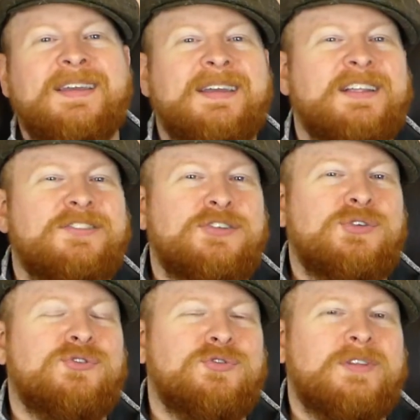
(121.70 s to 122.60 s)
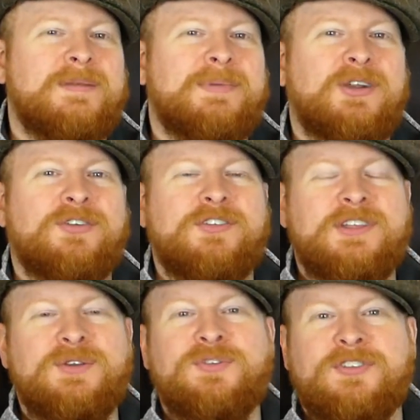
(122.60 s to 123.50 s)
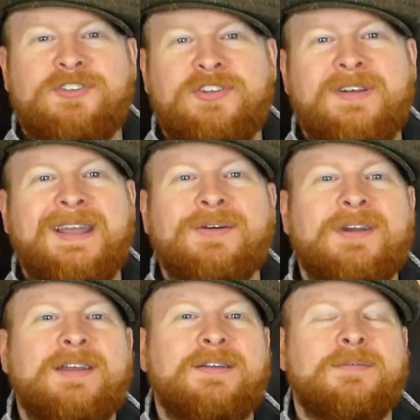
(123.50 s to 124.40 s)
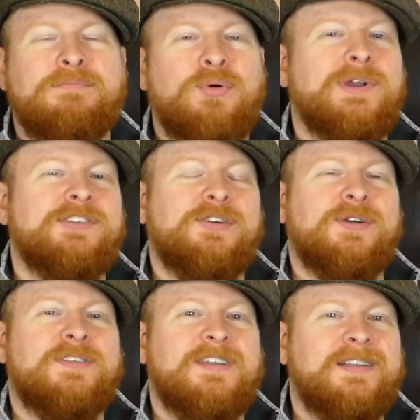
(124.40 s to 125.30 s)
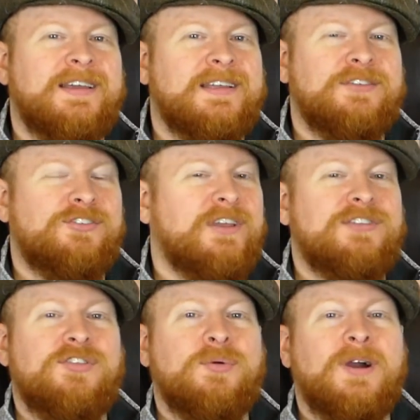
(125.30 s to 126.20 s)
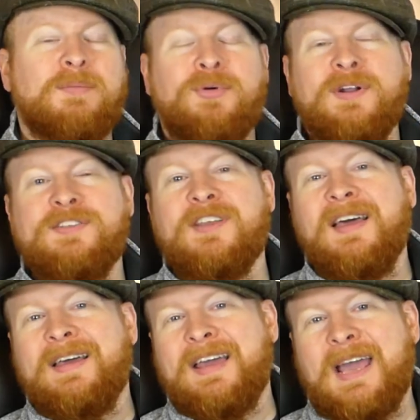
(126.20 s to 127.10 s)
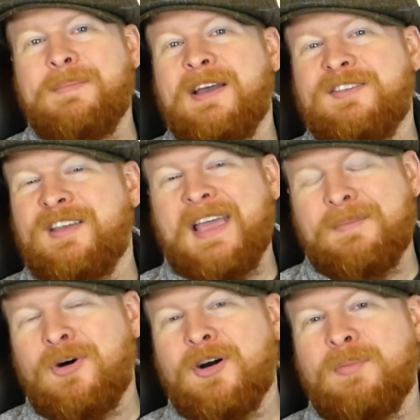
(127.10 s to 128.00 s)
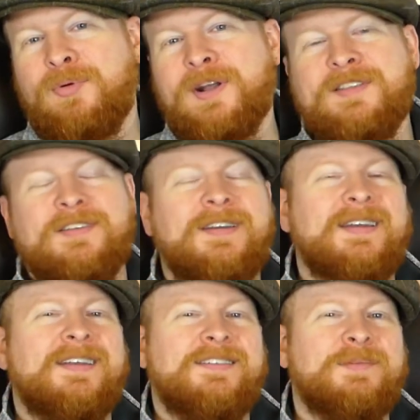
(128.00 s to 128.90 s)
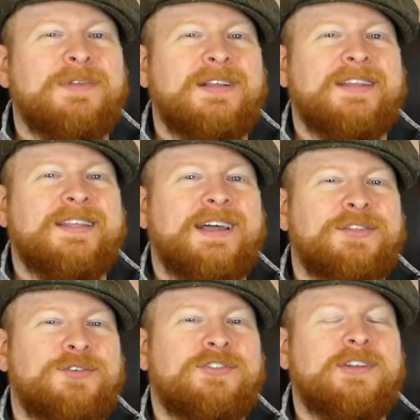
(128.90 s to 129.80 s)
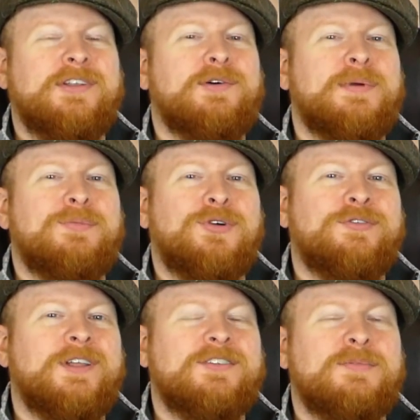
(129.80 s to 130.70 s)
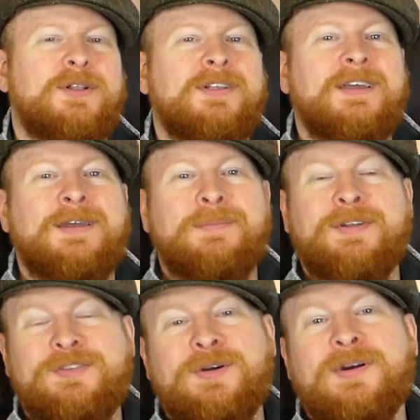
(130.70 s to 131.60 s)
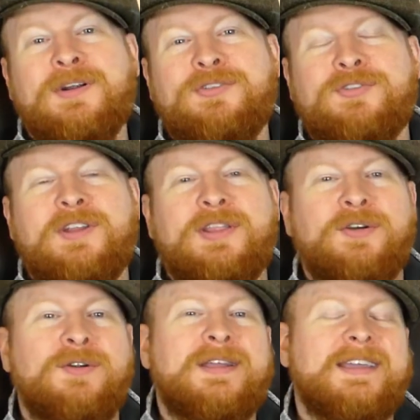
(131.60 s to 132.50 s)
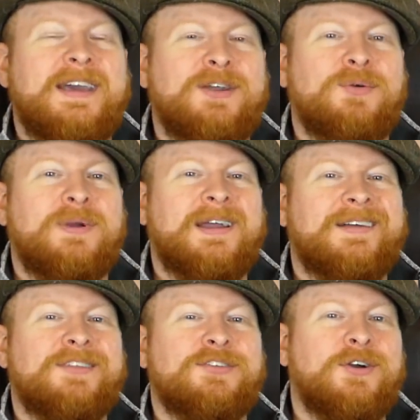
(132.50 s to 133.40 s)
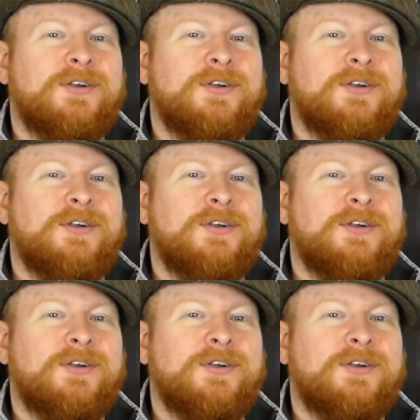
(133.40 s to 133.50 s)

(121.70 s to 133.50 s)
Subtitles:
It's usually better to use a generic points currency like Chase UR points, Amex MR points, something like that. They're just a little bit more flexible, but if you are interested, the earning category on this card